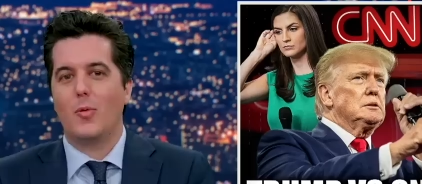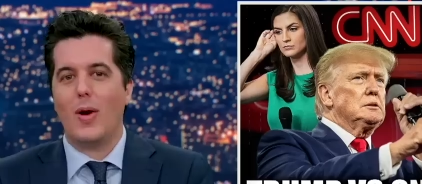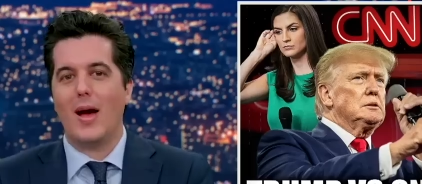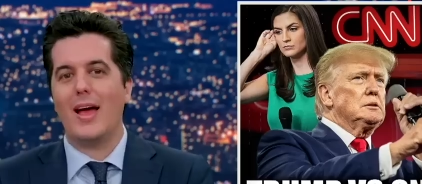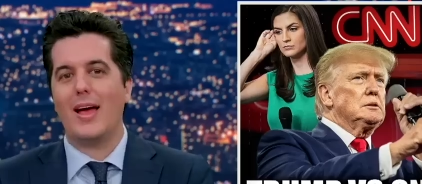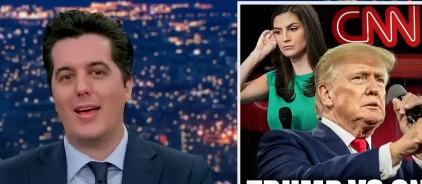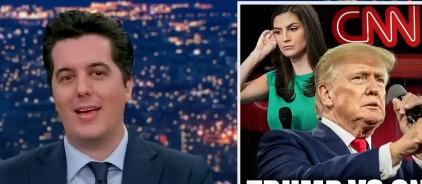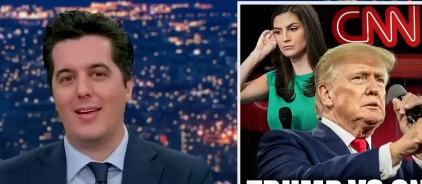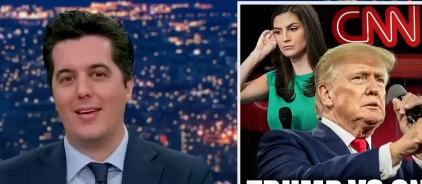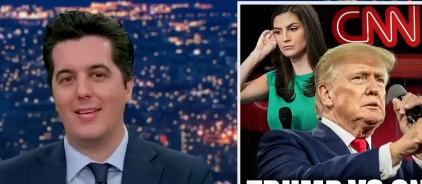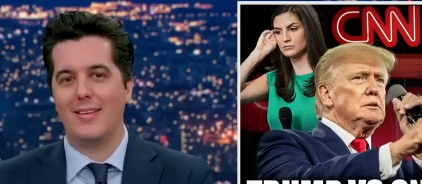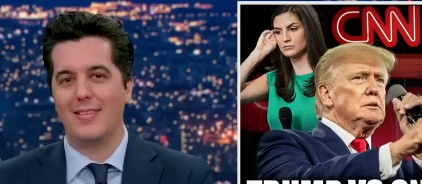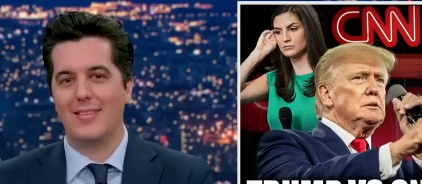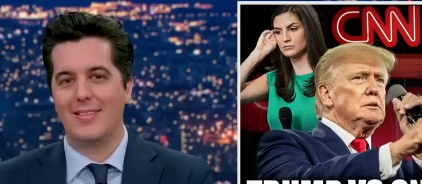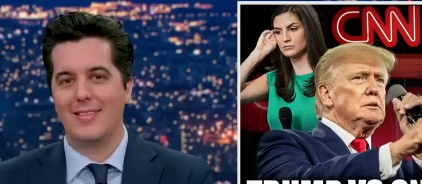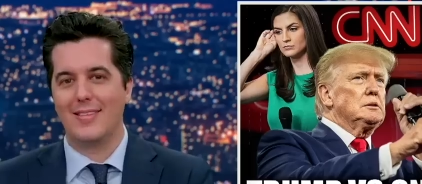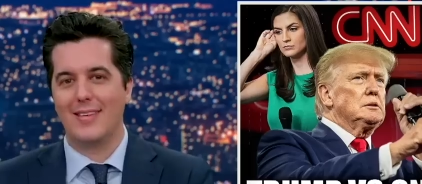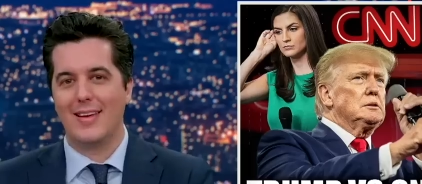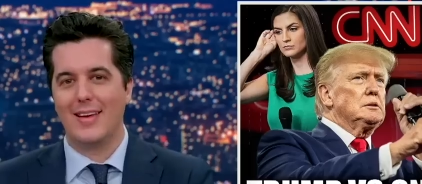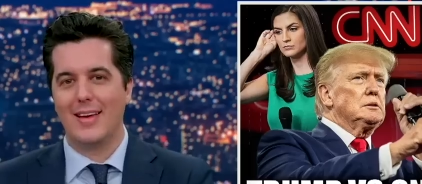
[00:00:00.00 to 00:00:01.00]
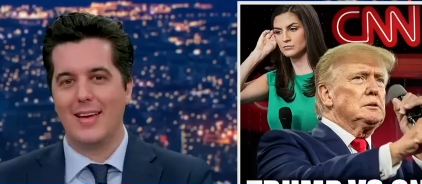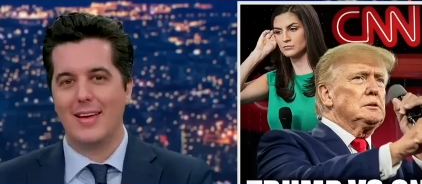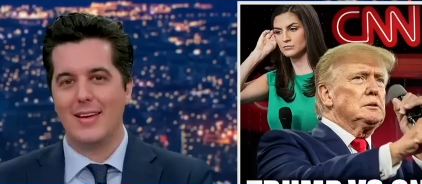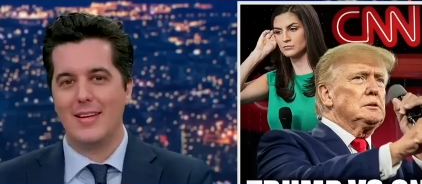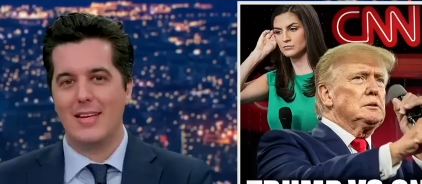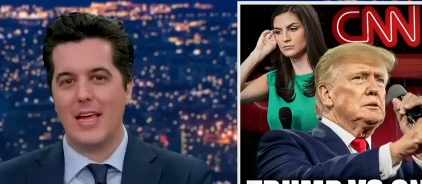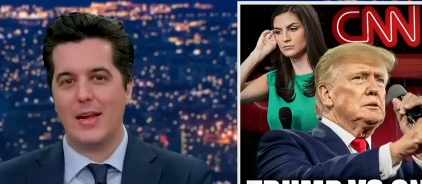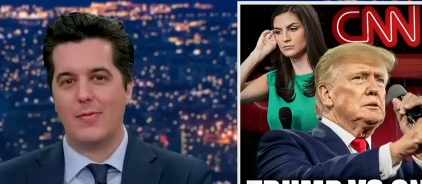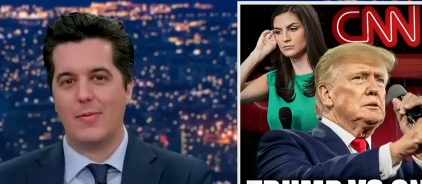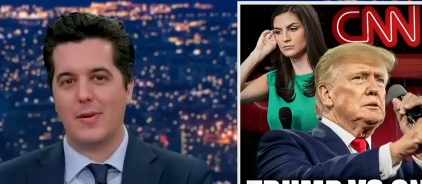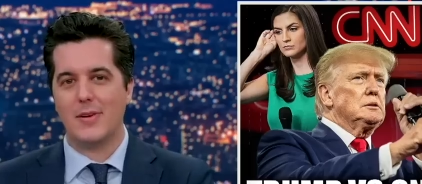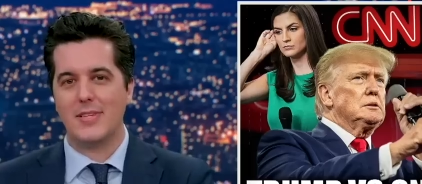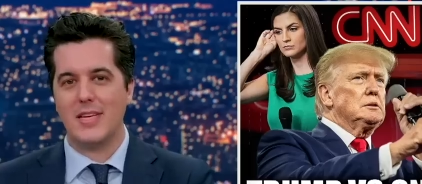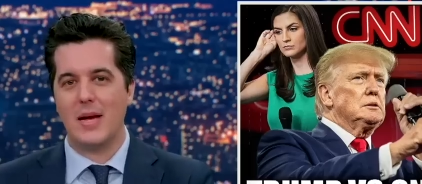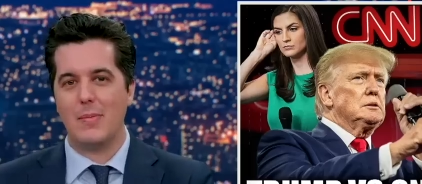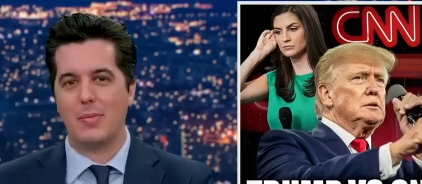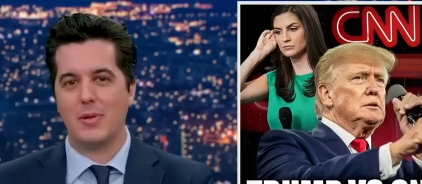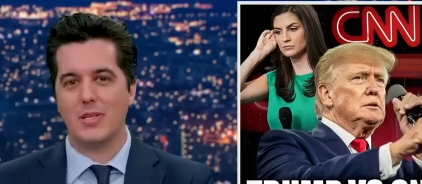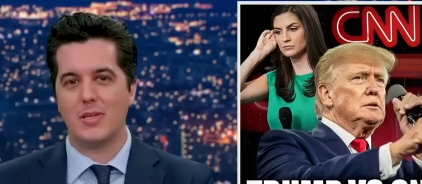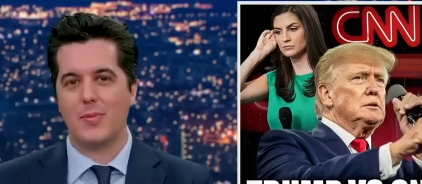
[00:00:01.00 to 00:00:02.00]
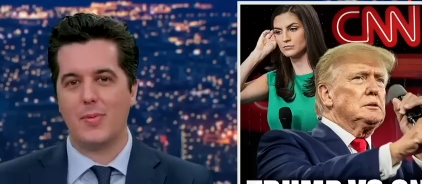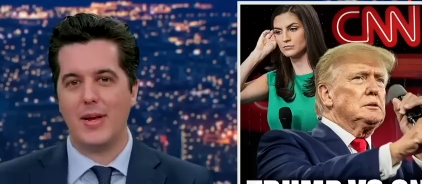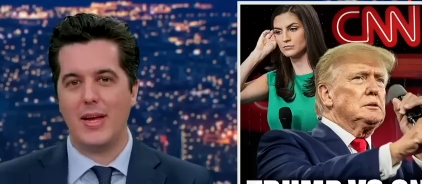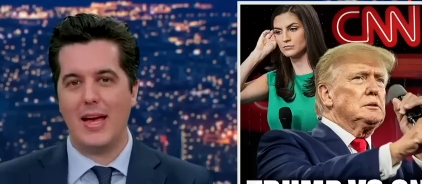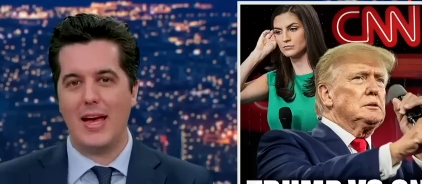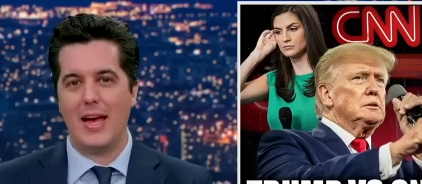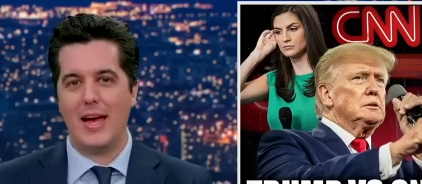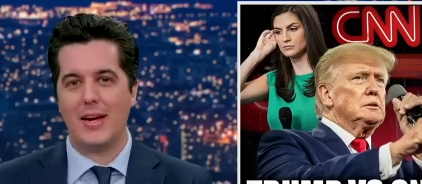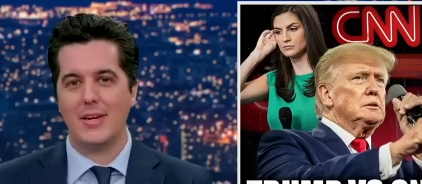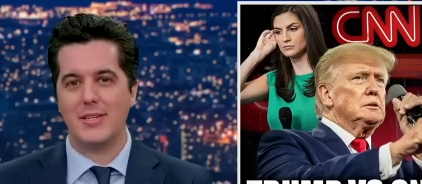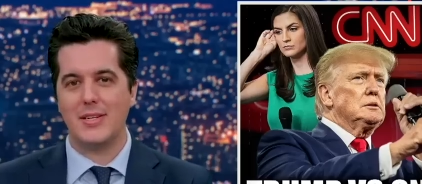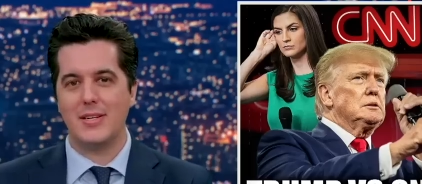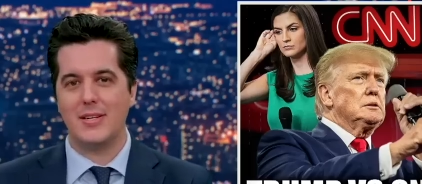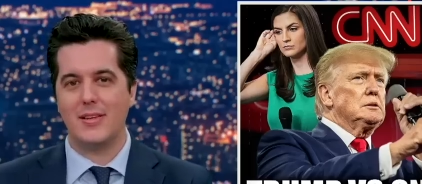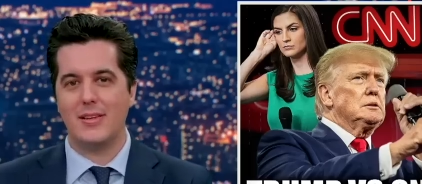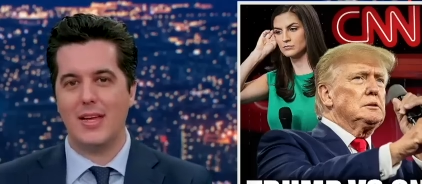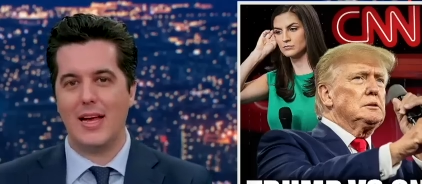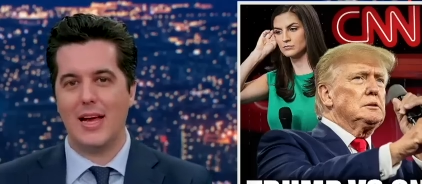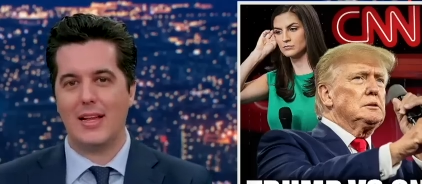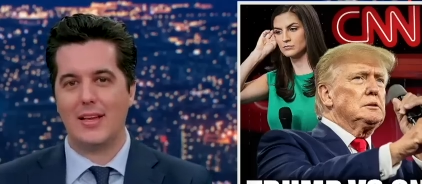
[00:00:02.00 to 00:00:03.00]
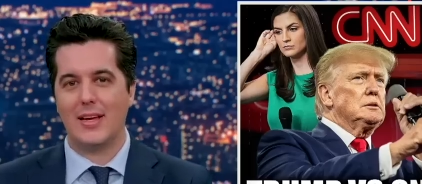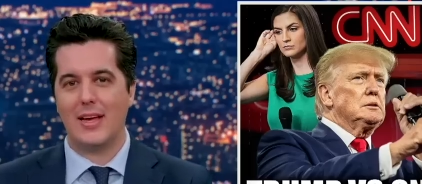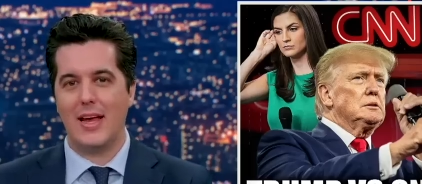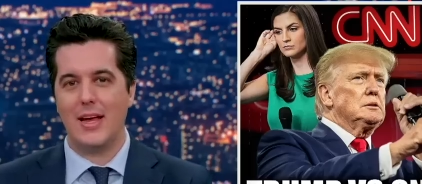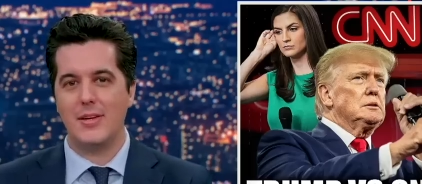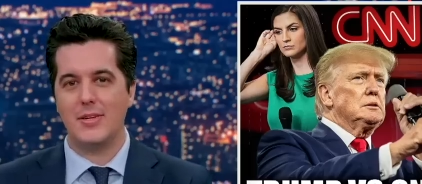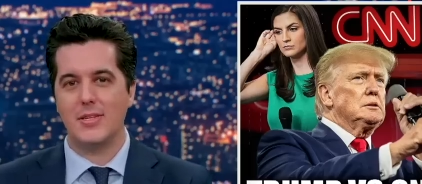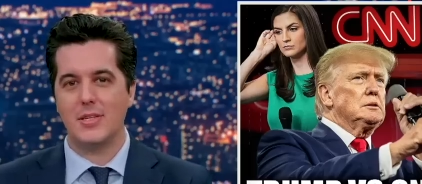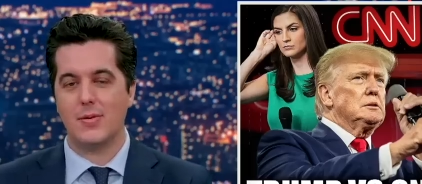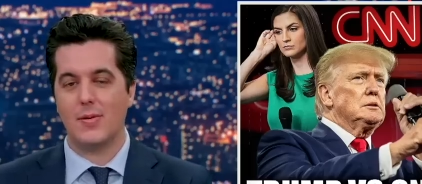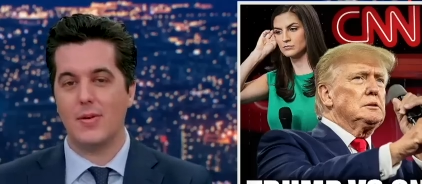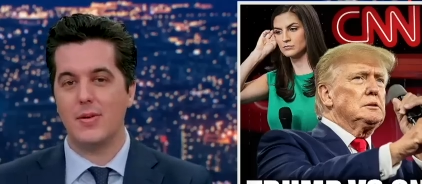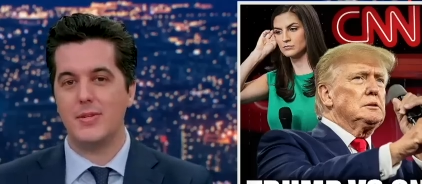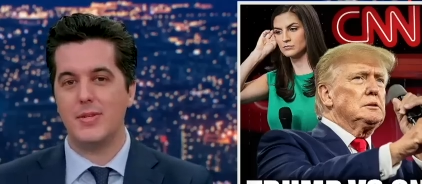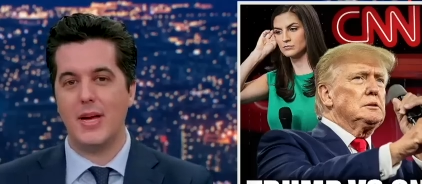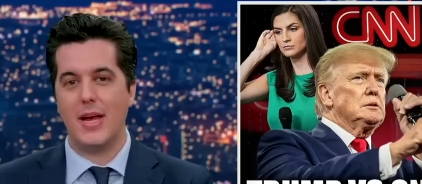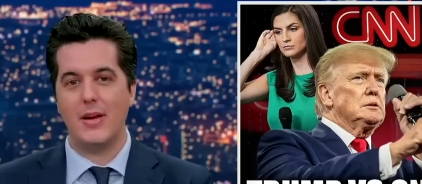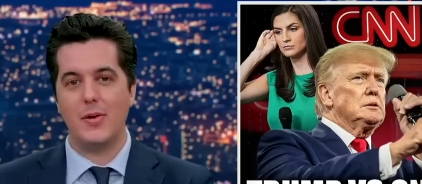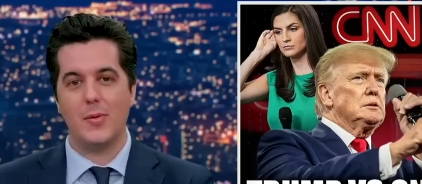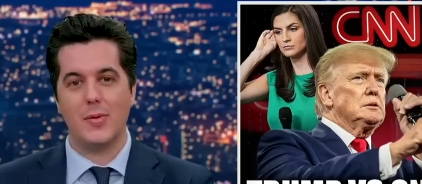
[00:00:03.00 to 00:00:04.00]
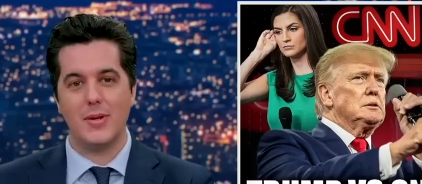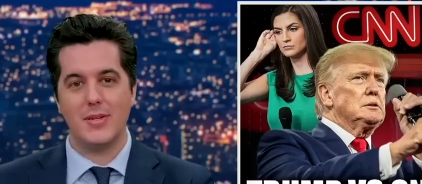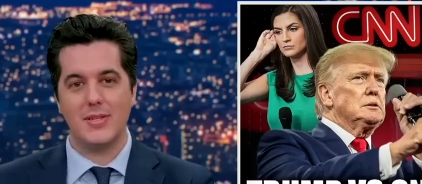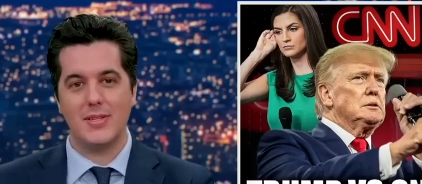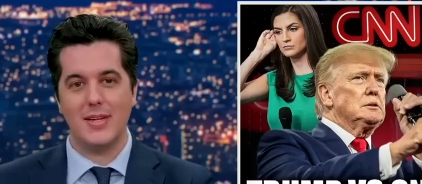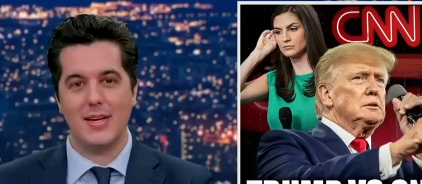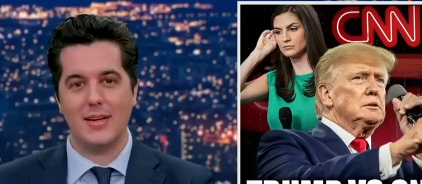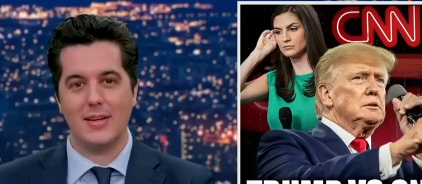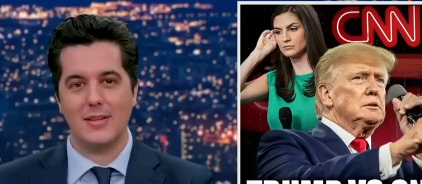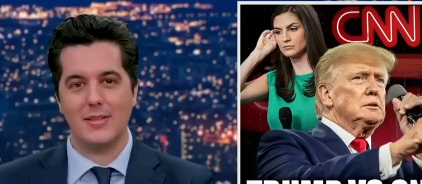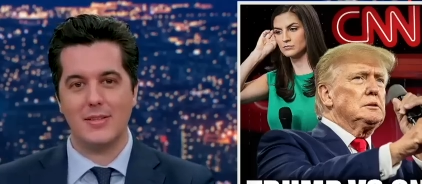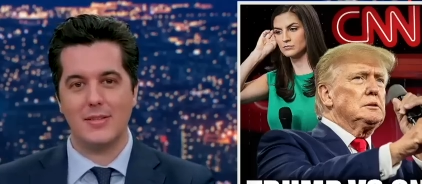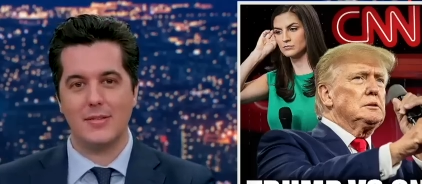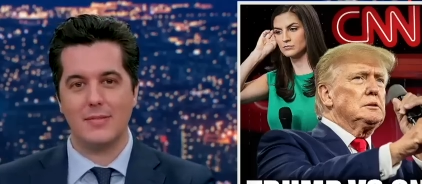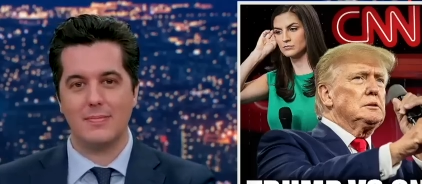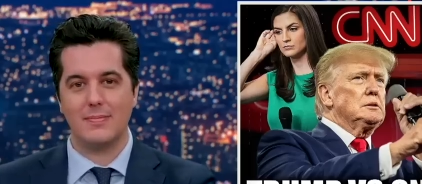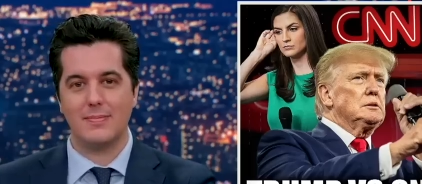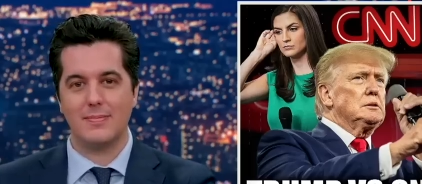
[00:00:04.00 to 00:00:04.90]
Speaker 1: way. Take, for example, his reaction to the allegations around January 6.